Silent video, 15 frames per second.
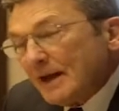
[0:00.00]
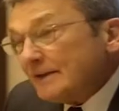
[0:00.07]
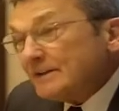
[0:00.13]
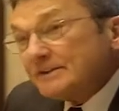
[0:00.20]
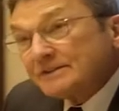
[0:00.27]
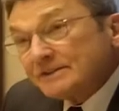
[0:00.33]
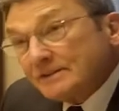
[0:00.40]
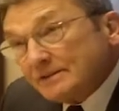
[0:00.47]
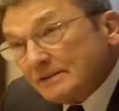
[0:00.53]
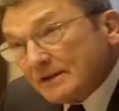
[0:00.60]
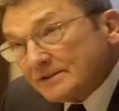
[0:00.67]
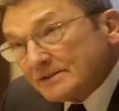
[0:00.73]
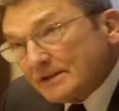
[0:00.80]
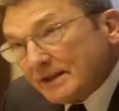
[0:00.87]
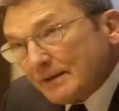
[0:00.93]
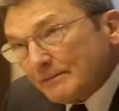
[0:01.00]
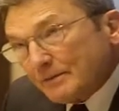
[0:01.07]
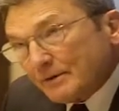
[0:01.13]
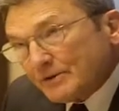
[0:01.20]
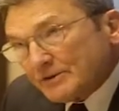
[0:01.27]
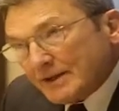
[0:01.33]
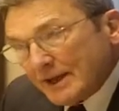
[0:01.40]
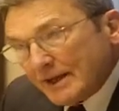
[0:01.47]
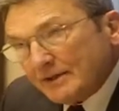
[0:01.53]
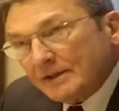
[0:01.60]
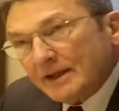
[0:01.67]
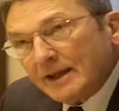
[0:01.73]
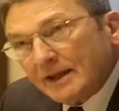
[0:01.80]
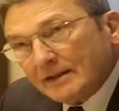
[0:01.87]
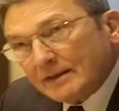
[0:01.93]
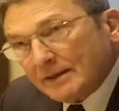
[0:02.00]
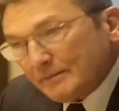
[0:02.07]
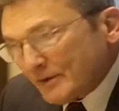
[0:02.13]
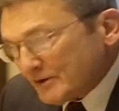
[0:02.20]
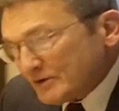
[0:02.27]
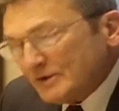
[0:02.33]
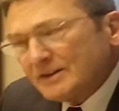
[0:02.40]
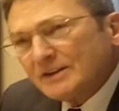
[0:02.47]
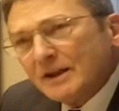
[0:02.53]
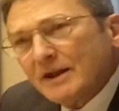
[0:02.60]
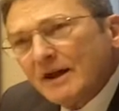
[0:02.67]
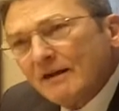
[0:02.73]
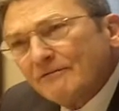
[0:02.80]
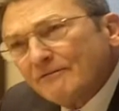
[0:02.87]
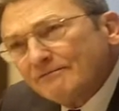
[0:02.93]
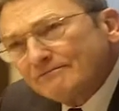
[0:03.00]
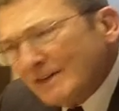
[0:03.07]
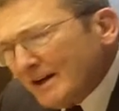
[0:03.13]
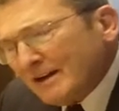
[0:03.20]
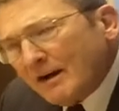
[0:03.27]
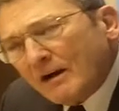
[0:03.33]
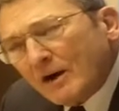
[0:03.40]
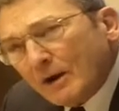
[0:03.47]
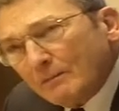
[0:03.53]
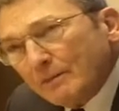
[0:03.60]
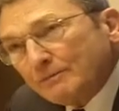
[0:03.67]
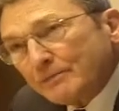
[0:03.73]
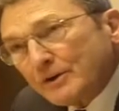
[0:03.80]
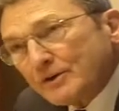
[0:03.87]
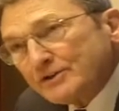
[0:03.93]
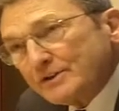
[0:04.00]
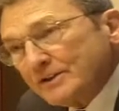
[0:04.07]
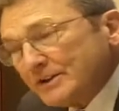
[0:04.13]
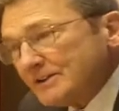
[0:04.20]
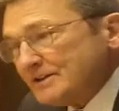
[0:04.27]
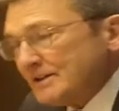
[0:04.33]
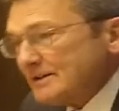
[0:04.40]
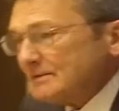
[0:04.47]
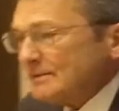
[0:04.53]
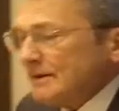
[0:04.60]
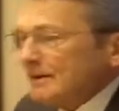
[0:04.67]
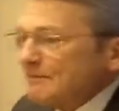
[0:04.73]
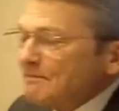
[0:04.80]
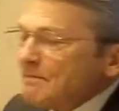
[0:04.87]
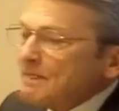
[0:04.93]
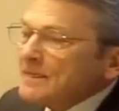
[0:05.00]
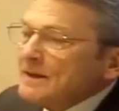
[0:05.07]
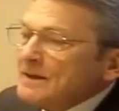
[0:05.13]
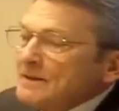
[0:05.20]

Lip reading: How do you sit next to that person? How do you handle that person? Look, a horrible person this is. Well,